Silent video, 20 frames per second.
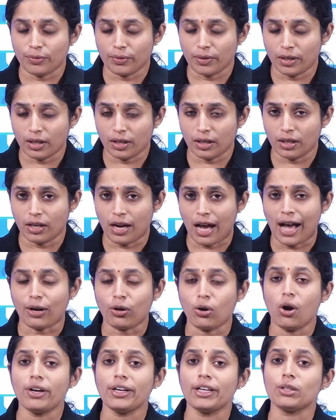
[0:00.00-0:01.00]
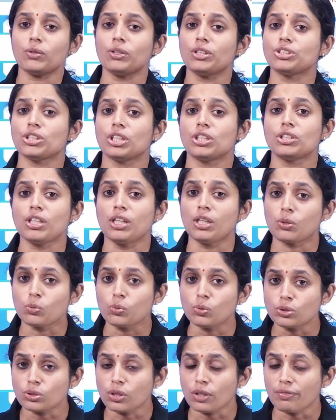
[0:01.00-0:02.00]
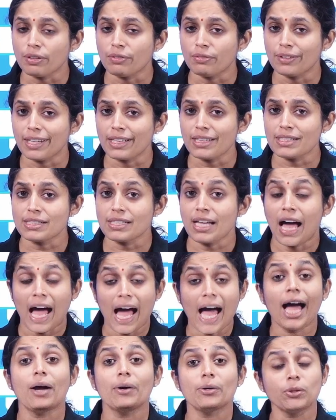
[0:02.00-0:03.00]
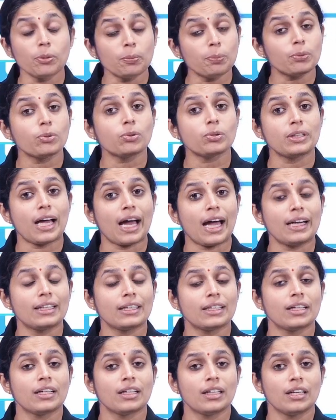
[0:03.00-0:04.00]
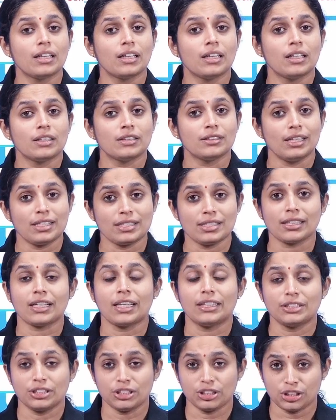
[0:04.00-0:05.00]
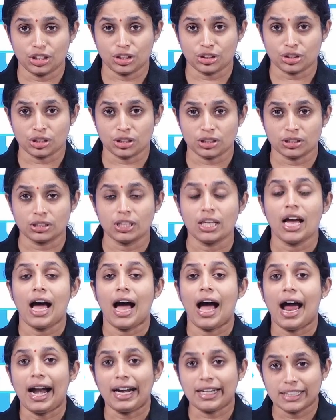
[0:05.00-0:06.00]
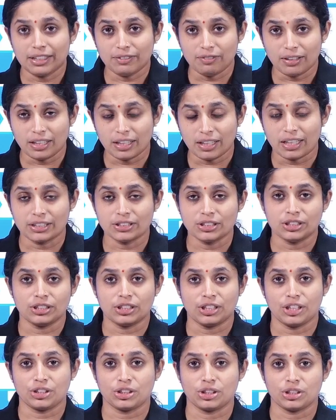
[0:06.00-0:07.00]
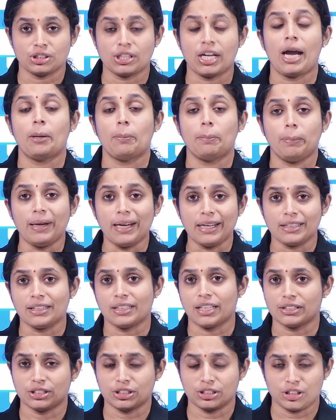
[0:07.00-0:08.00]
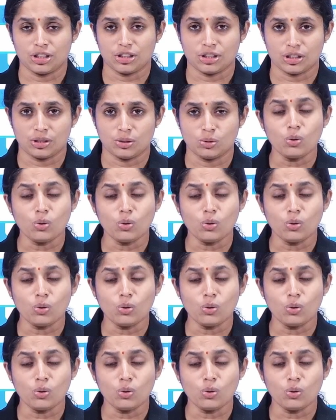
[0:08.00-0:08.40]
according to the general rules of evidence, I have to prove that there is a consideration, I had given a consideration, I had paid the consideration.